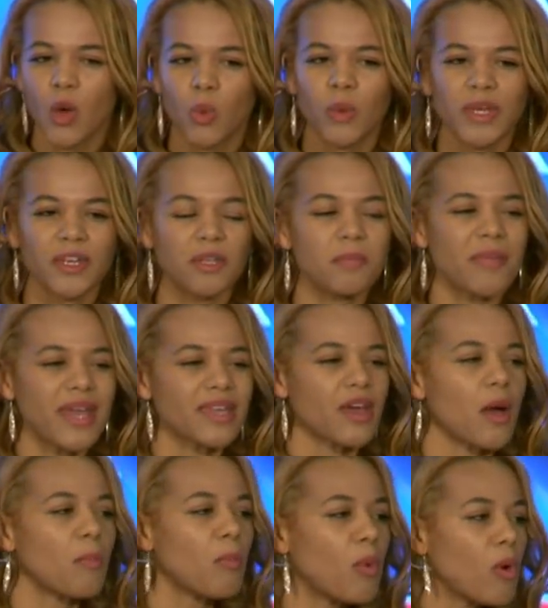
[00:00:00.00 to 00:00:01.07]
we could make
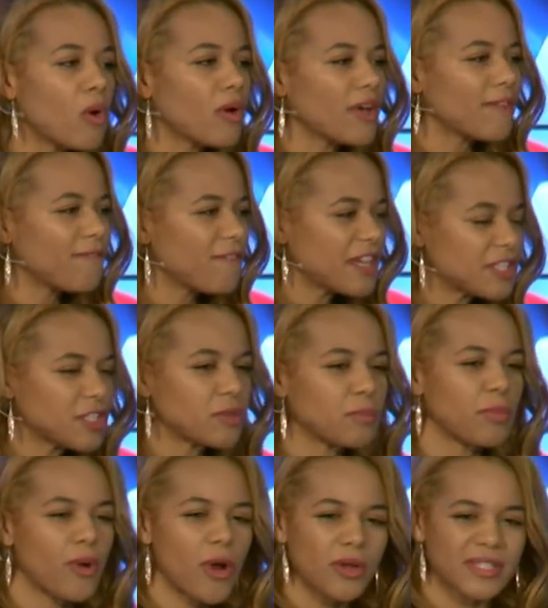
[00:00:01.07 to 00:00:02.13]
a more
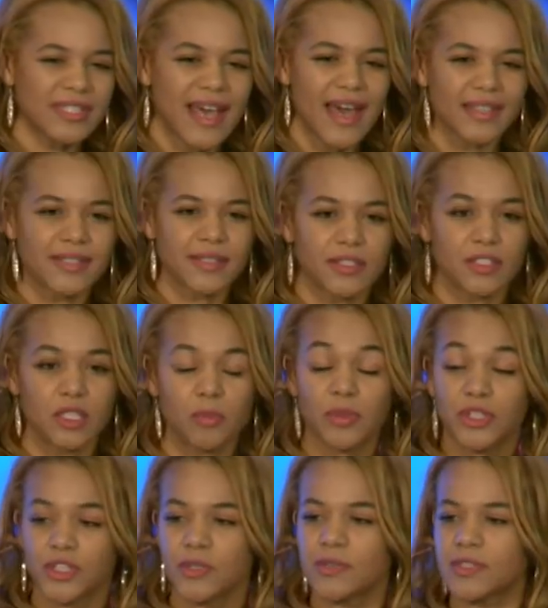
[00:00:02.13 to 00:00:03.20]
efficient process to
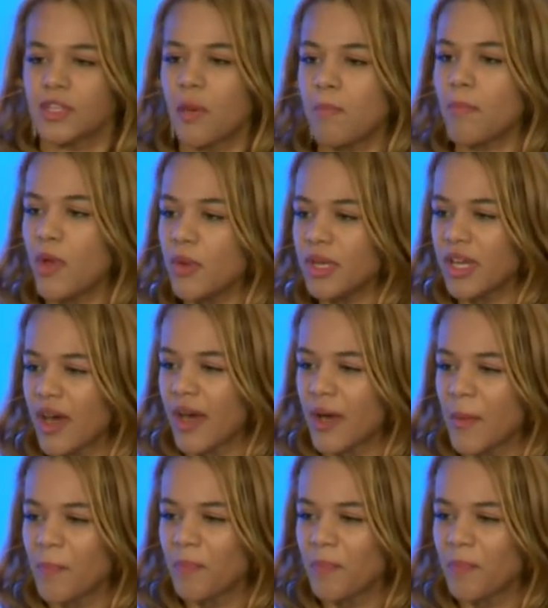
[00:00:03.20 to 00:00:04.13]
produce ammonia,